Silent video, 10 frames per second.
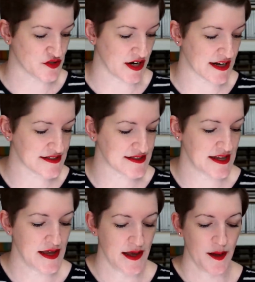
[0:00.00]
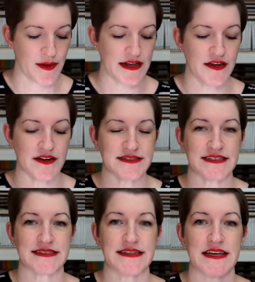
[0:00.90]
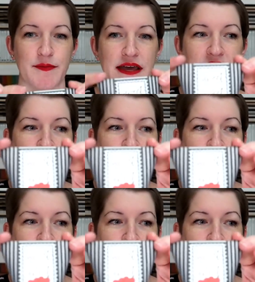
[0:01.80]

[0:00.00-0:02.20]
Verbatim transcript: tricks. But here is a sneak peek